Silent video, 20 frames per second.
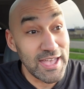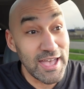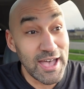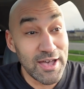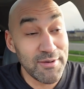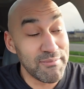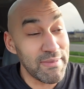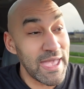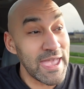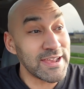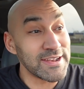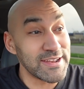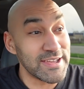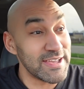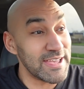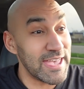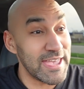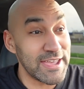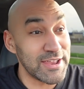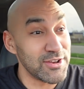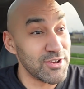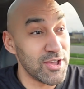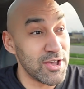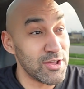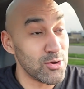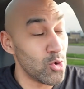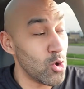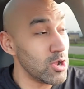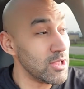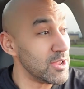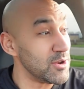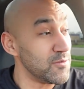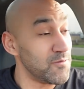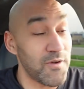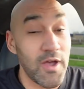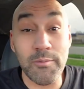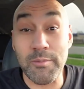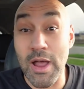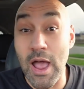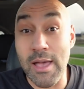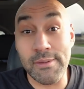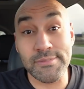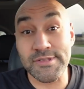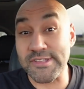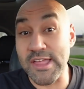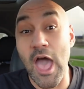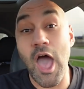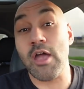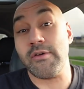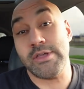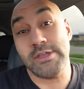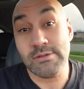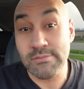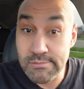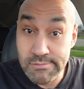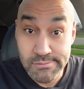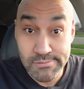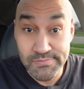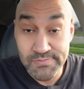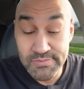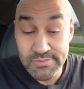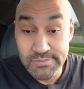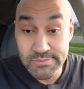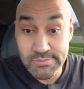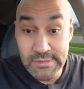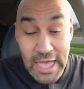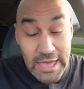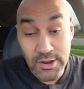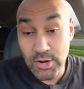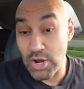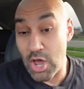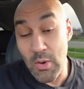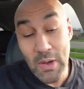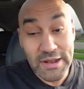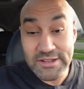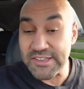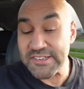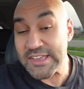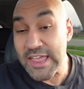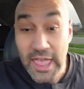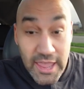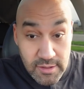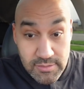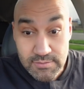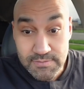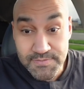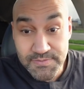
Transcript: Amanda and Norlander Farmer, I'm sorry. I don't know what to say.